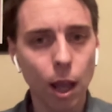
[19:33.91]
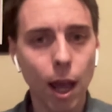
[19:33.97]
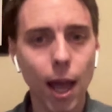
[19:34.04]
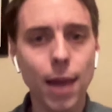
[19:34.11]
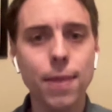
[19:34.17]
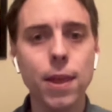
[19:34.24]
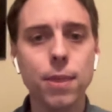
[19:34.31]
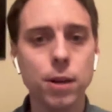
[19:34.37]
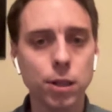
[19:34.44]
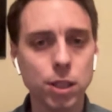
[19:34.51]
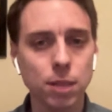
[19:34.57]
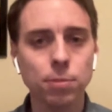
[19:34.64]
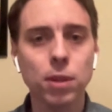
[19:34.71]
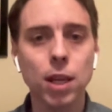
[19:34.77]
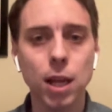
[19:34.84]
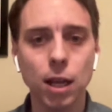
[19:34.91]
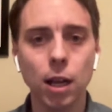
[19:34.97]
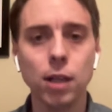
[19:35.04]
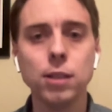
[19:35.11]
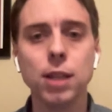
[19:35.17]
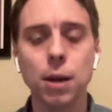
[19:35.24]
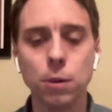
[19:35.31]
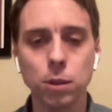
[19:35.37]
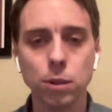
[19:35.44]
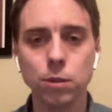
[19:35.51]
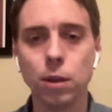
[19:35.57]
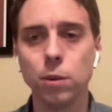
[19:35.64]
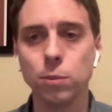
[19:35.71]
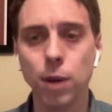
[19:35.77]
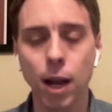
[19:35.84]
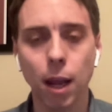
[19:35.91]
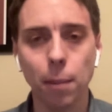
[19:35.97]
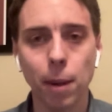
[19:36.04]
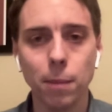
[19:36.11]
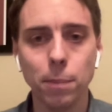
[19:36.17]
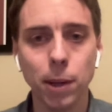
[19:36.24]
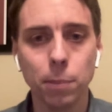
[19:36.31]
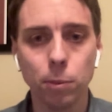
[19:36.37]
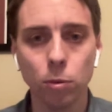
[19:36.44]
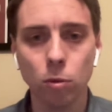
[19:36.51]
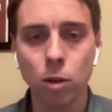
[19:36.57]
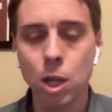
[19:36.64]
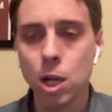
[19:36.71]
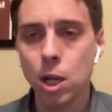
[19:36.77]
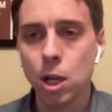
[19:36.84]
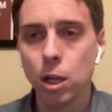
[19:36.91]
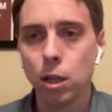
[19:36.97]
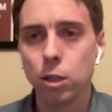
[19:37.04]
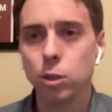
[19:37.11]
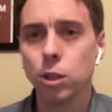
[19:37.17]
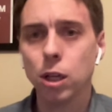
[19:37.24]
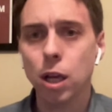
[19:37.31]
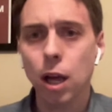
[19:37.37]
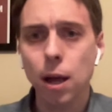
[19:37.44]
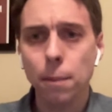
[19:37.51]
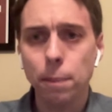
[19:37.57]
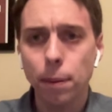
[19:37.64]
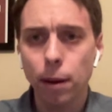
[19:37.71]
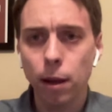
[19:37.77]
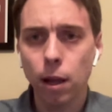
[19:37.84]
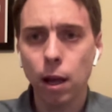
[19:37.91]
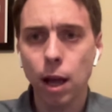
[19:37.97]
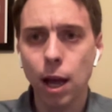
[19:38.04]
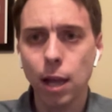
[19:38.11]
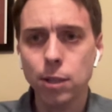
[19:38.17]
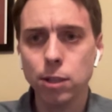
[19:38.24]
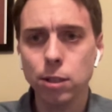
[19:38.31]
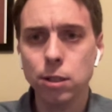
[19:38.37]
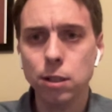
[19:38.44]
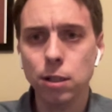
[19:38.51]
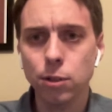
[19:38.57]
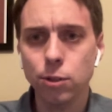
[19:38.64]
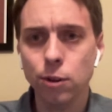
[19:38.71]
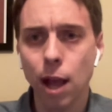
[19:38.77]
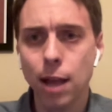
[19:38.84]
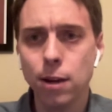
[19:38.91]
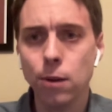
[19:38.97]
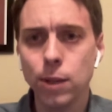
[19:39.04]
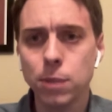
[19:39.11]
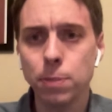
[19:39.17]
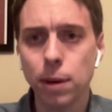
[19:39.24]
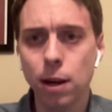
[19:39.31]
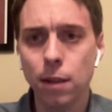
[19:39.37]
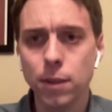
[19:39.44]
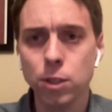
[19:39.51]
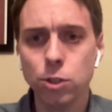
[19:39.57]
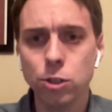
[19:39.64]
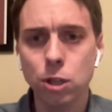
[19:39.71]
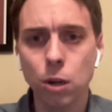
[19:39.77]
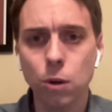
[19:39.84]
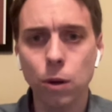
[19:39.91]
And then there's some things I would recommend people look up I'll just, I know he's been on this show.